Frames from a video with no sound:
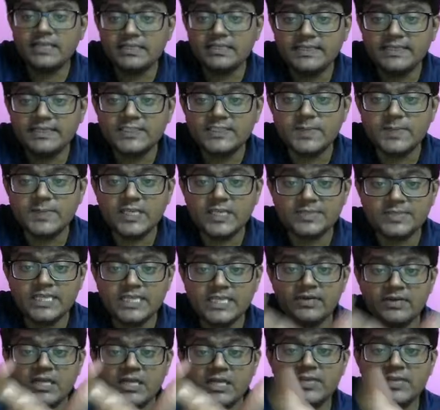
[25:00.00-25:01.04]
a displacement. They
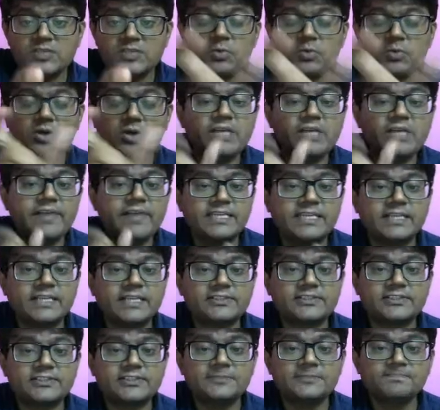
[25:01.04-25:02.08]
will give us both the
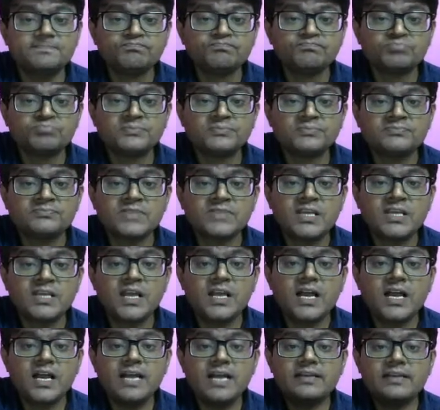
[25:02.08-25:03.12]
vectors
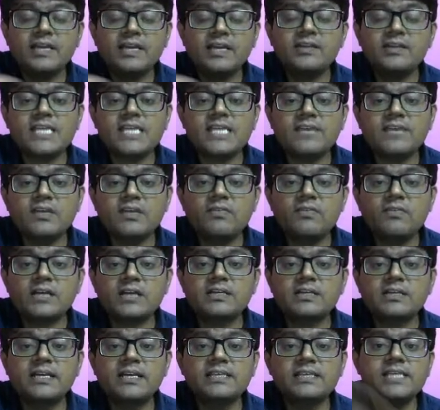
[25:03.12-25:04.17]
and they will say if the work
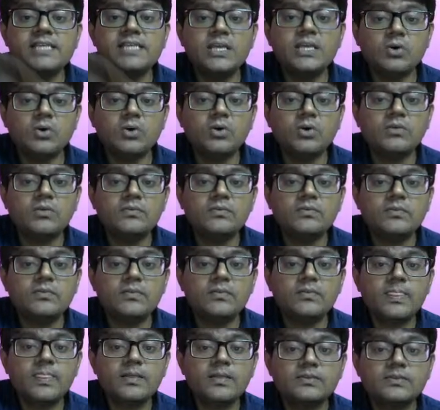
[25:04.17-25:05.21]
done is 0
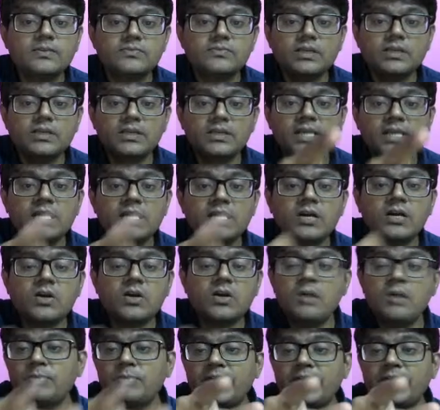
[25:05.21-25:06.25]
in the
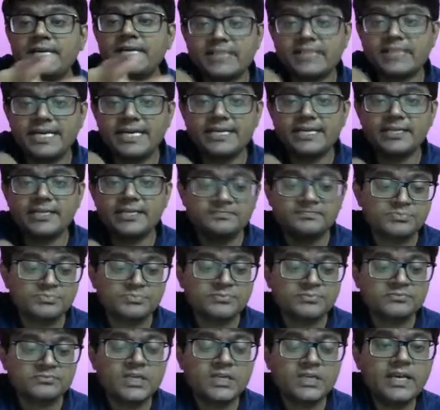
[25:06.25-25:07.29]
components, right?
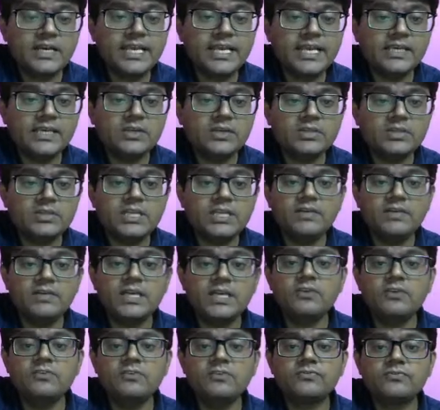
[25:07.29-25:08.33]
Like
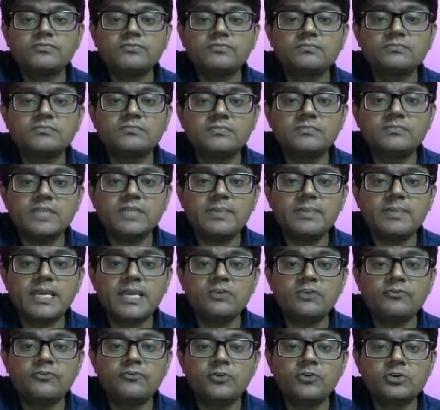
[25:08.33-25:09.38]
they may
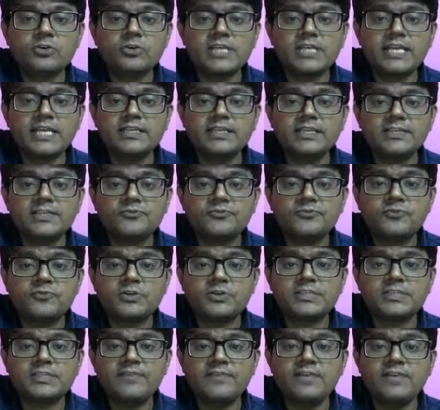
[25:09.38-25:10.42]
give force like this,
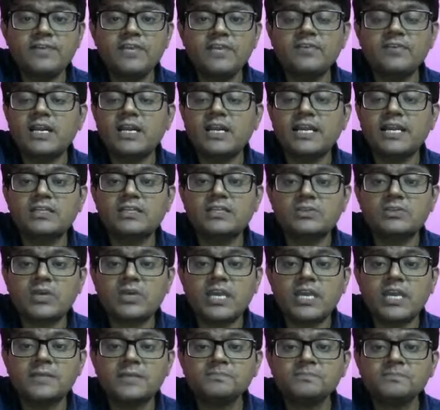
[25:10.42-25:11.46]
force they will give it like this, okay,